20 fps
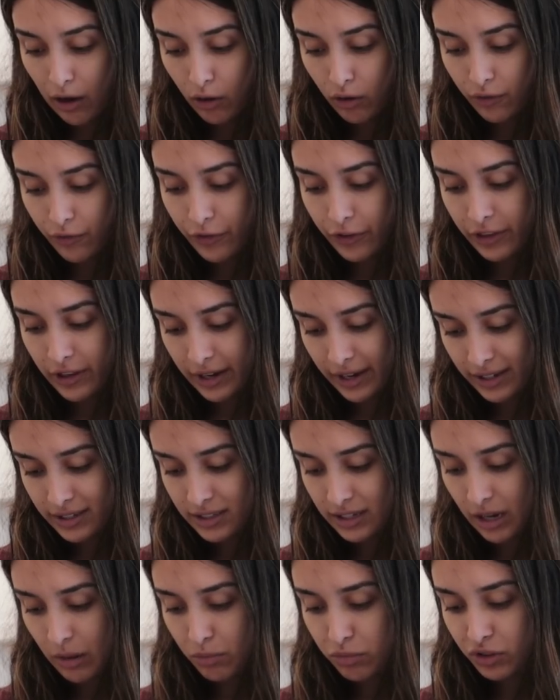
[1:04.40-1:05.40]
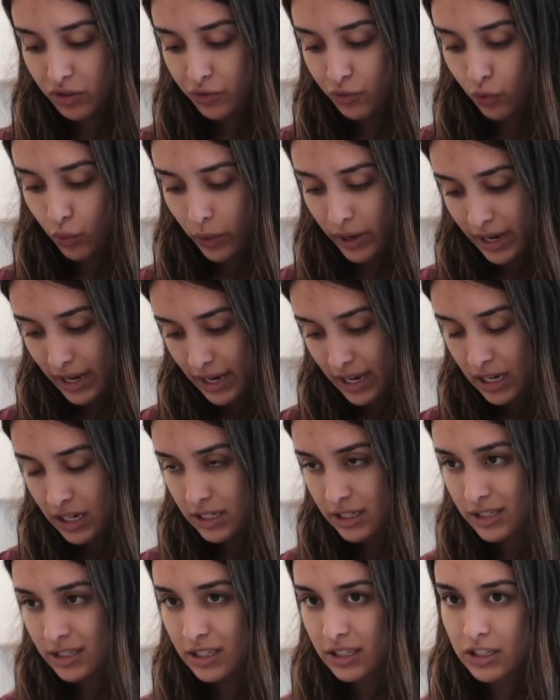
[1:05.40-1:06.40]
out for the next couple of
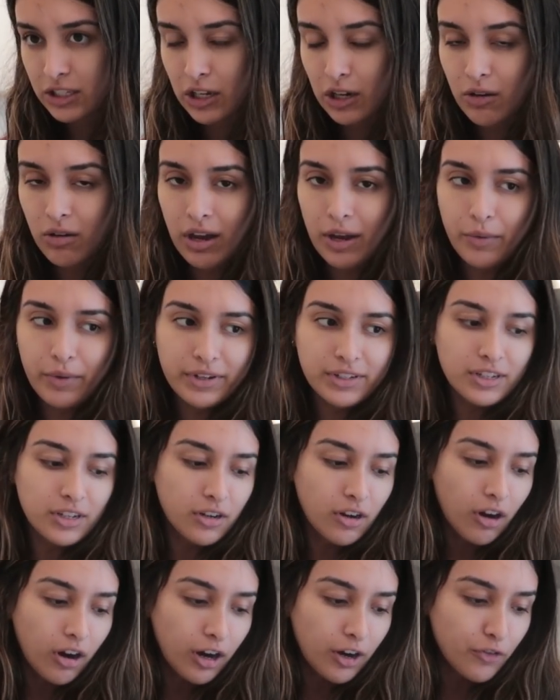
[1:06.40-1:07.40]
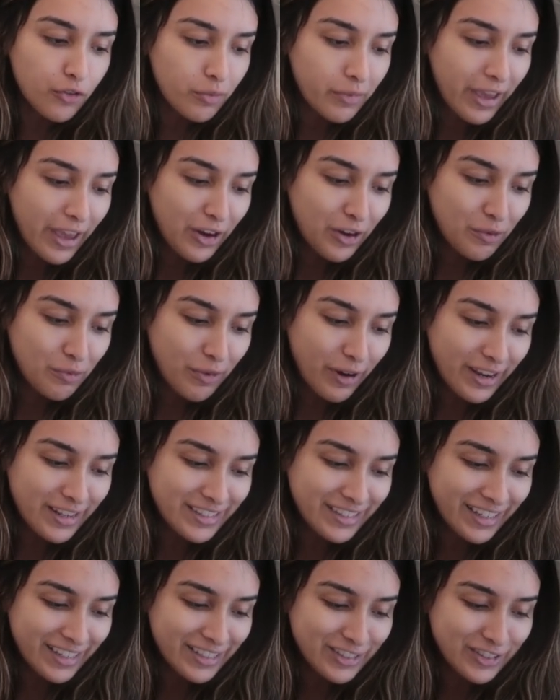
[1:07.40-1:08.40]
weeks. So I rented a car from
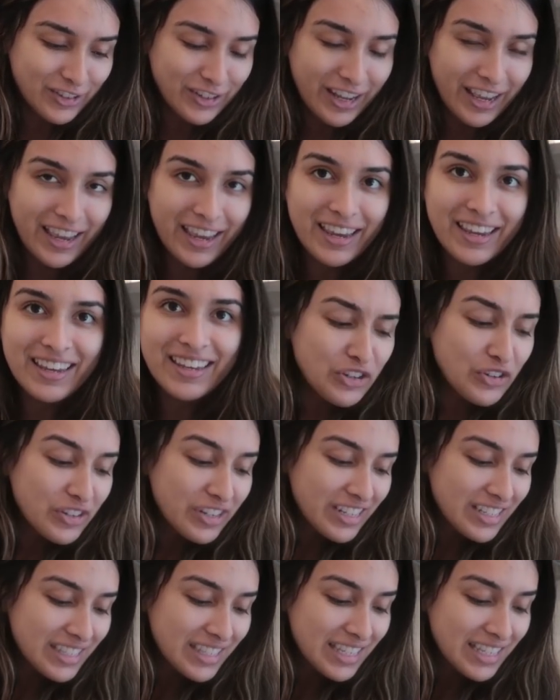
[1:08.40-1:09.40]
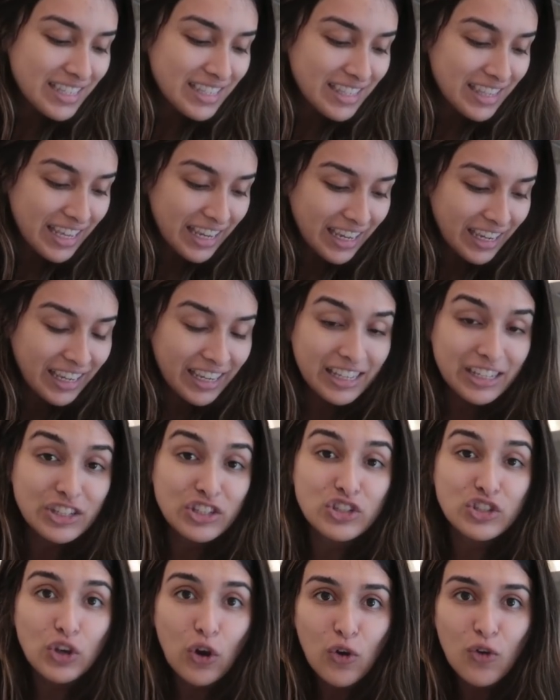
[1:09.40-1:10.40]
Enterprise yesterday. Duke does this thing, it's
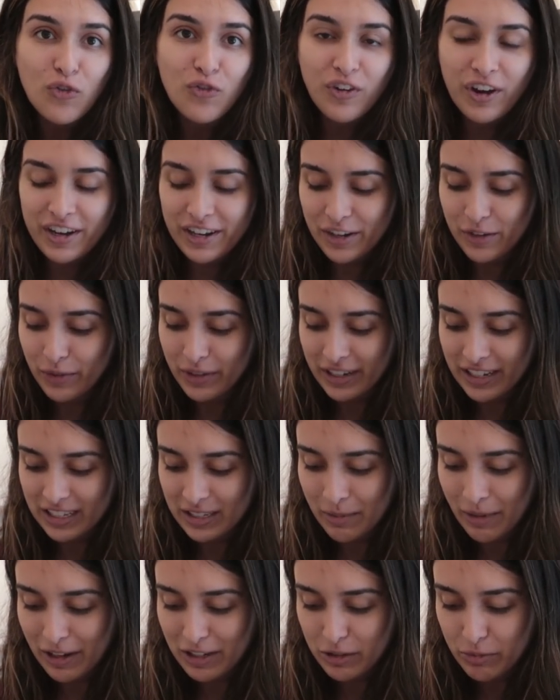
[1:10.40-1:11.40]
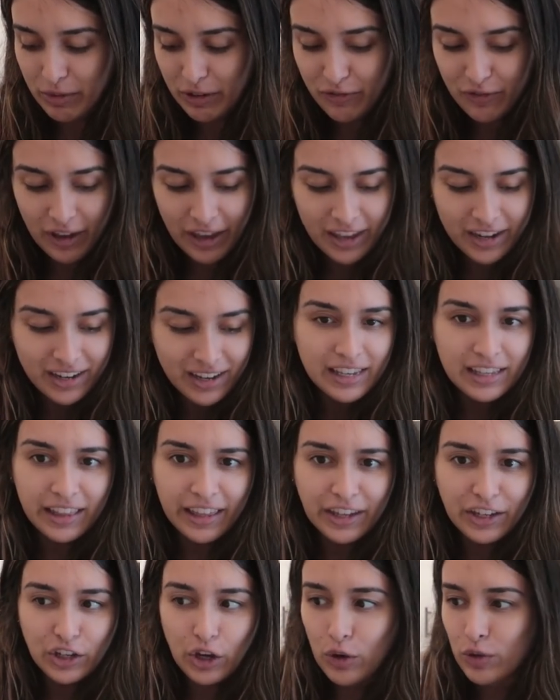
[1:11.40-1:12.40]
so funny, when he's about to be fed. He
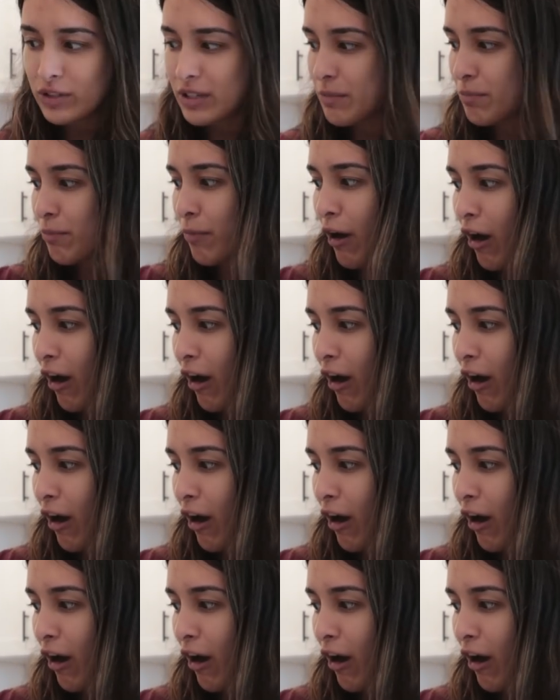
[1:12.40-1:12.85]
like goes and